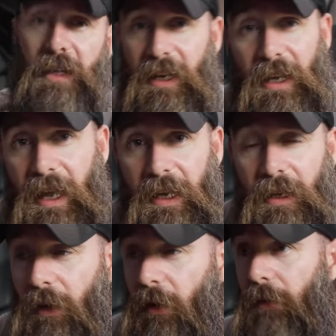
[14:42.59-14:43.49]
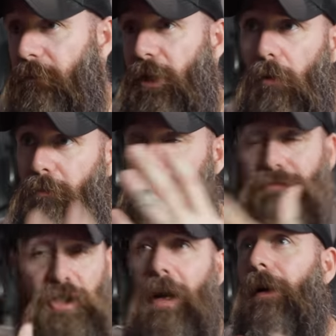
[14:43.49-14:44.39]
getting a, you know,
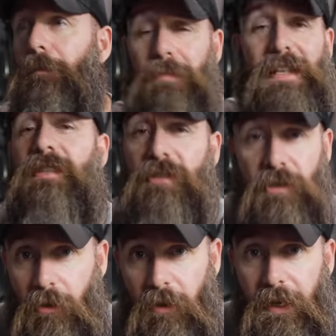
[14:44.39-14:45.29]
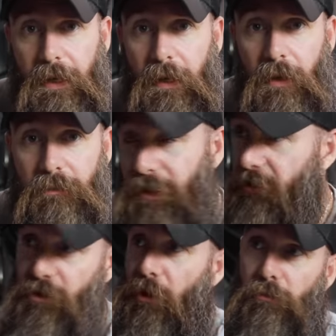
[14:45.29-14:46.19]
generic business degree
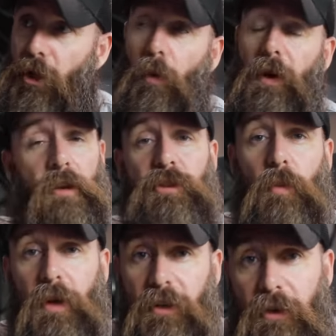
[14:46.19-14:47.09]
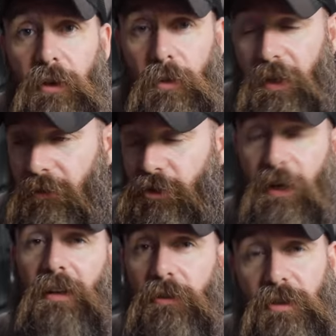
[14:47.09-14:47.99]
because you don't know what else you want to do and
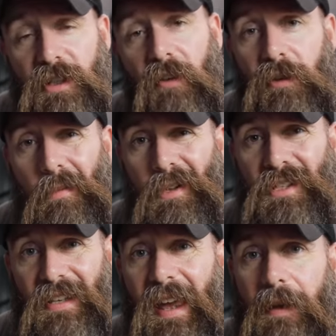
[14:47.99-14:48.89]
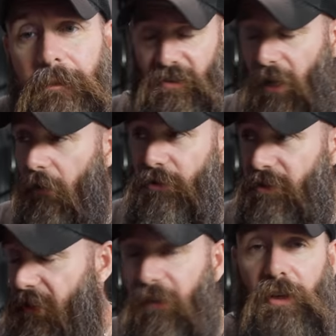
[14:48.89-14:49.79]
straddling yourself with a bunch of debt. College
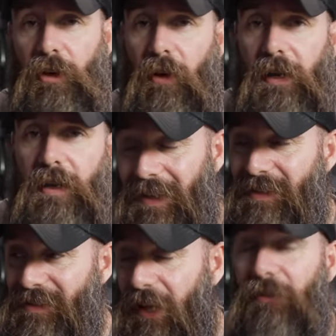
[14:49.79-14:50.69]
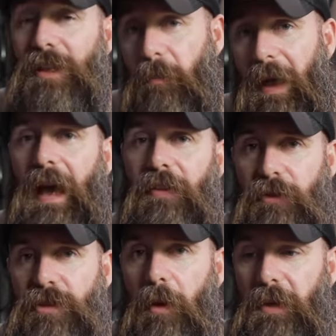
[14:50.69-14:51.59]
is definitely great. It is definitely the path
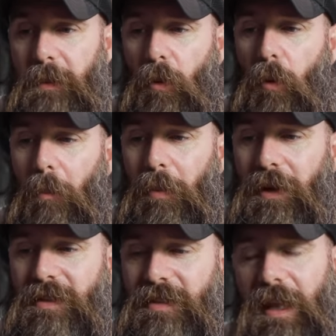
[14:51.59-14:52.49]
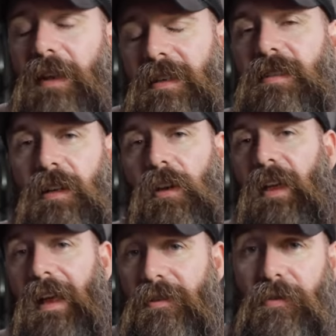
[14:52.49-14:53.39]
for some people, but it's not necessarily
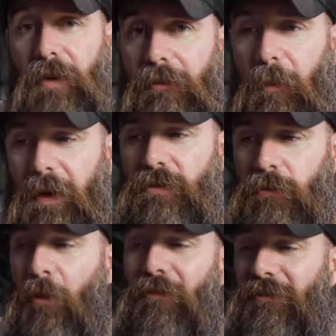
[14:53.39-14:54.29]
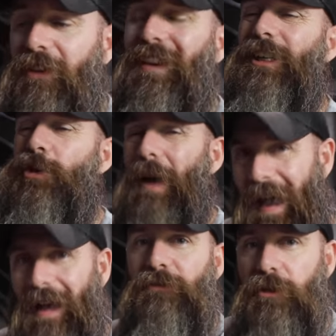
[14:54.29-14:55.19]
the answer for everybody. So don't feel like you
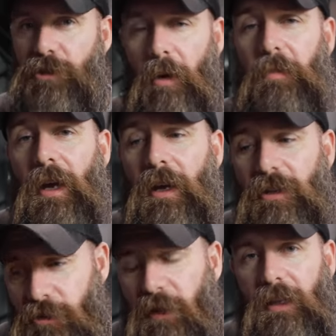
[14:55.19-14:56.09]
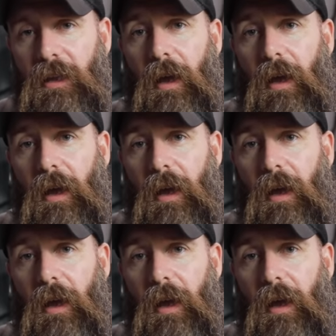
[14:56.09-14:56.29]
have to jump straight into